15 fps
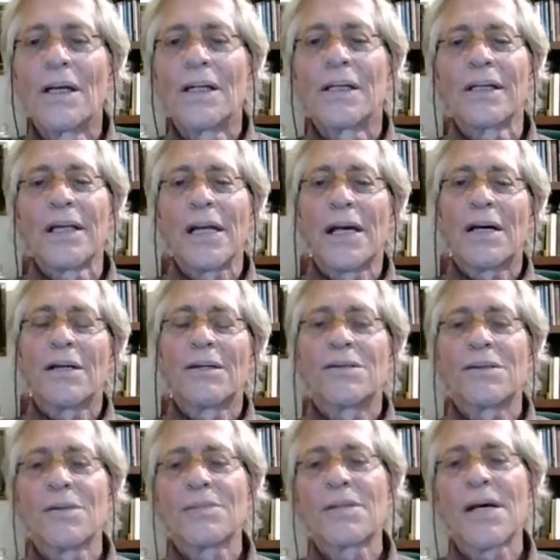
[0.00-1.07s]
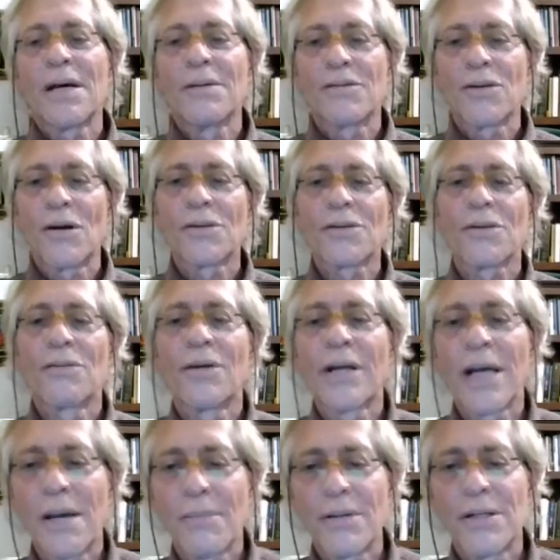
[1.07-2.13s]
Yeah, sometimes also what
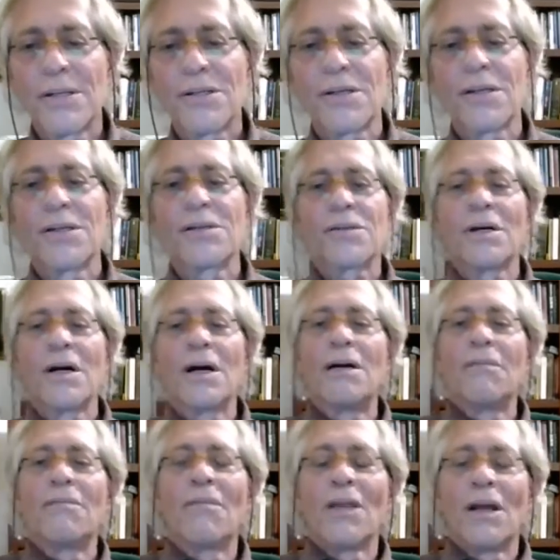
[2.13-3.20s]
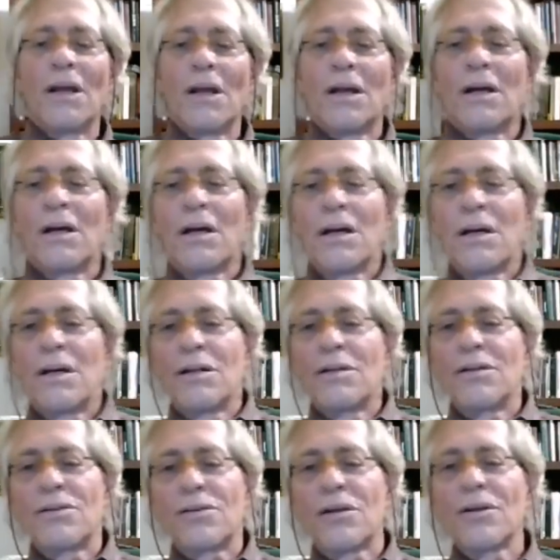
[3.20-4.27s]
happens is
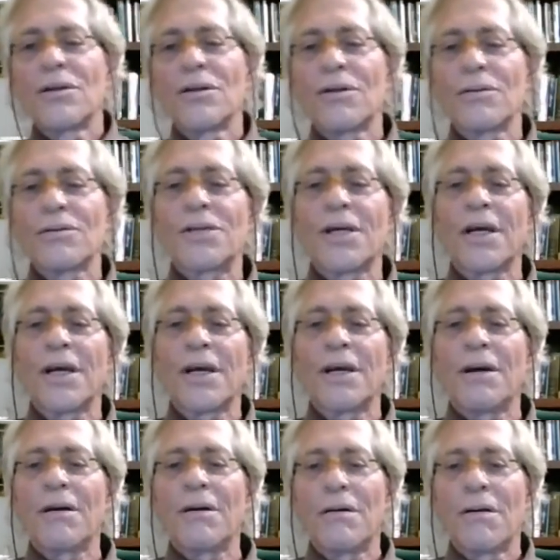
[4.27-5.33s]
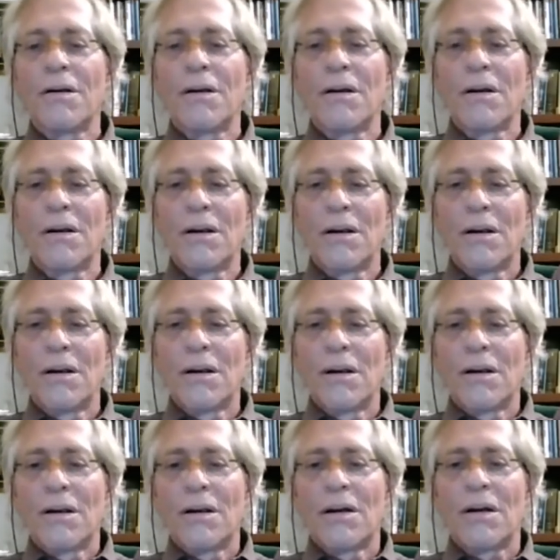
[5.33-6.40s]
there's a little tear
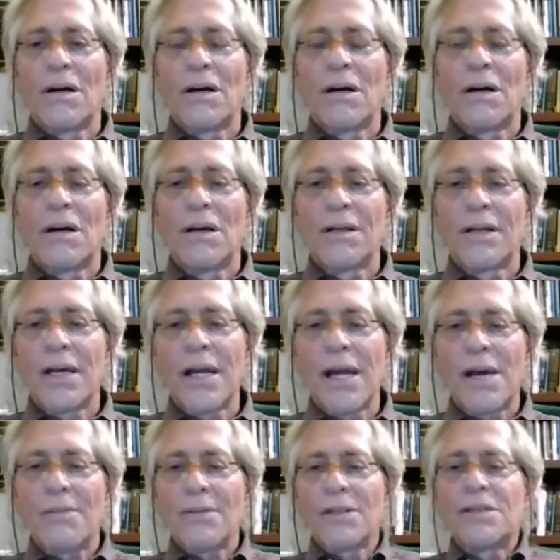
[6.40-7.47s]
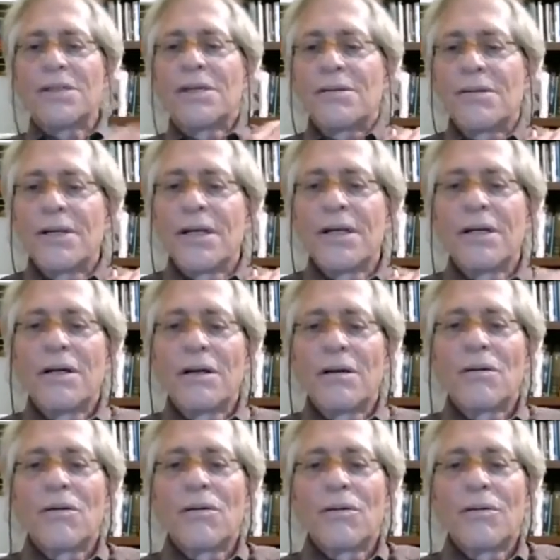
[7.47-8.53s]
that happens either
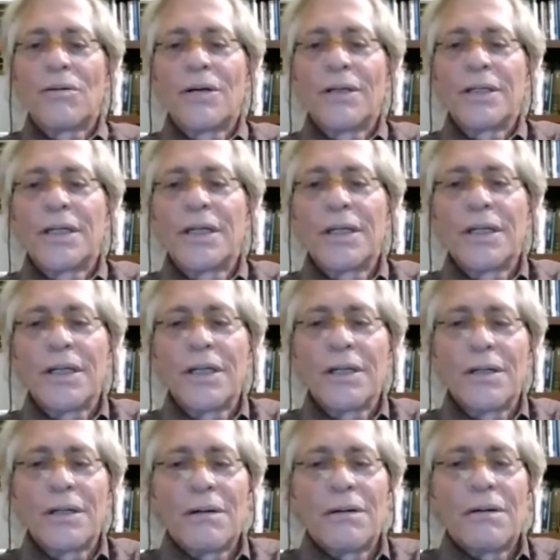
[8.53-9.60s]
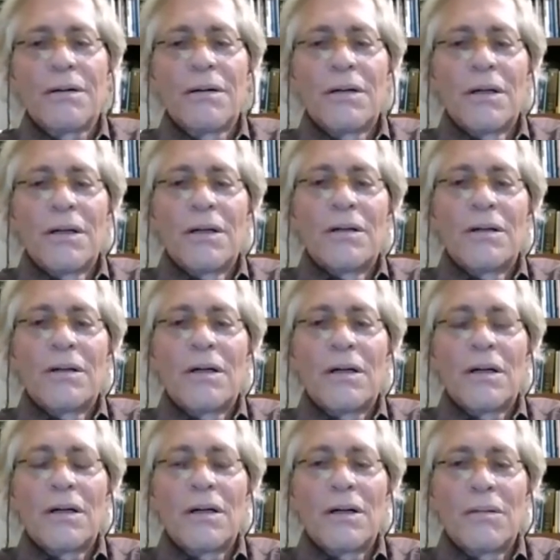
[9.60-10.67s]
here or in here,
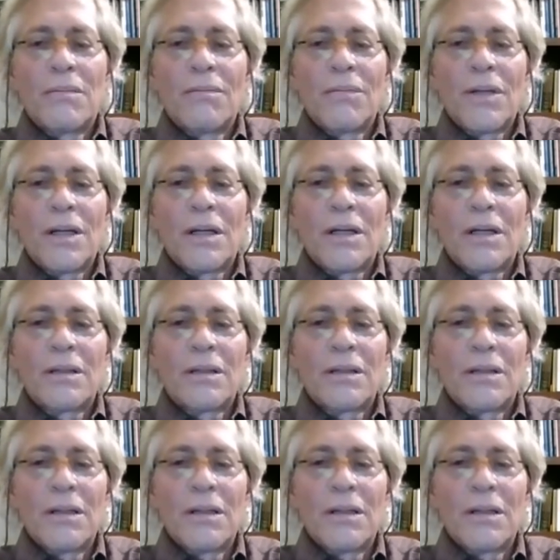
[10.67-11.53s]
and